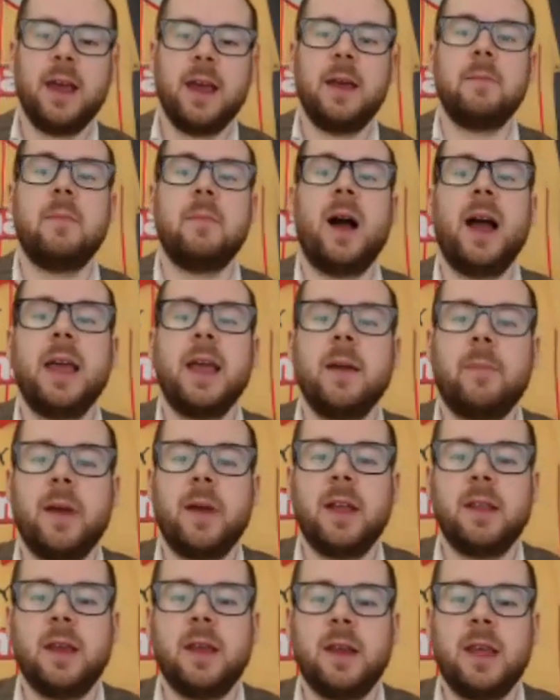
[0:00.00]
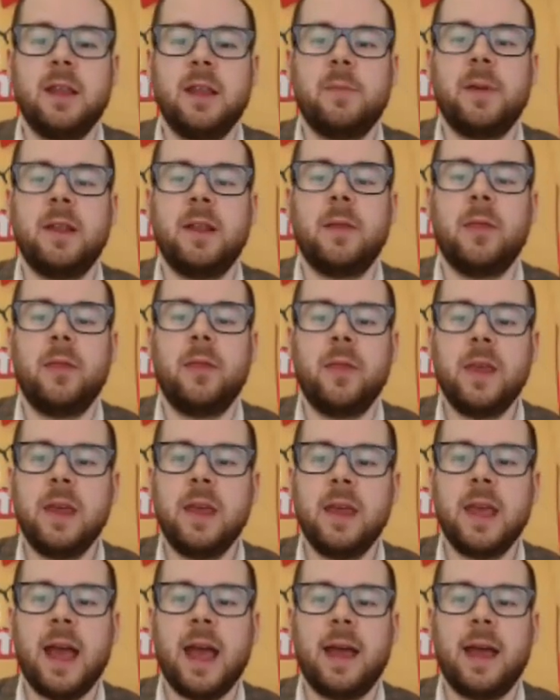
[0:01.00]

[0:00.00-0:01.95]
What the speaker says: in my opinion, he's been the